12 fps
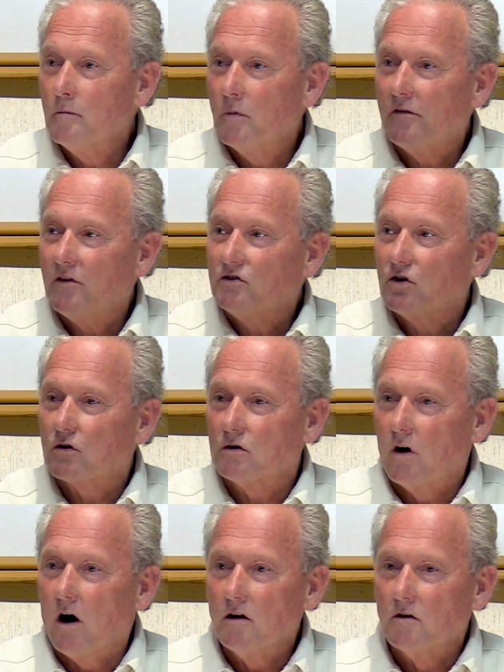But if He took
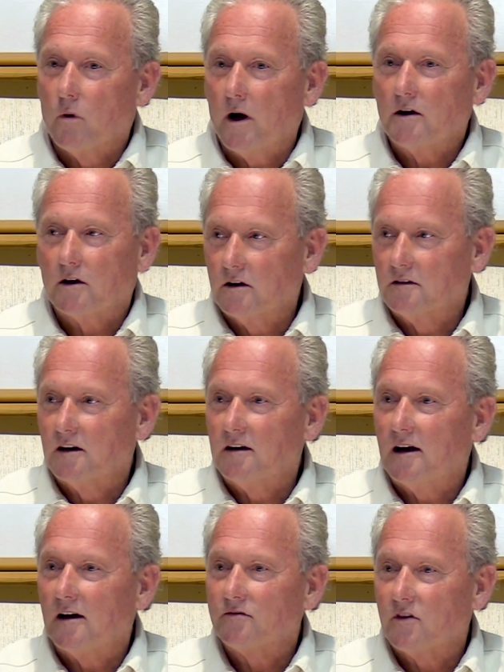it all away, He could have
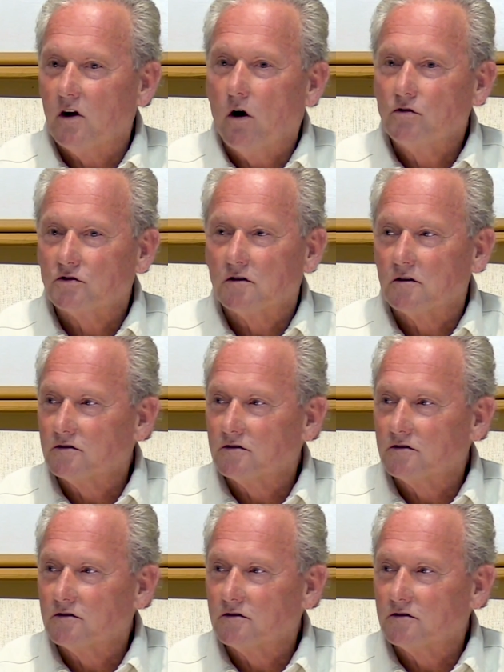done it at the ocean.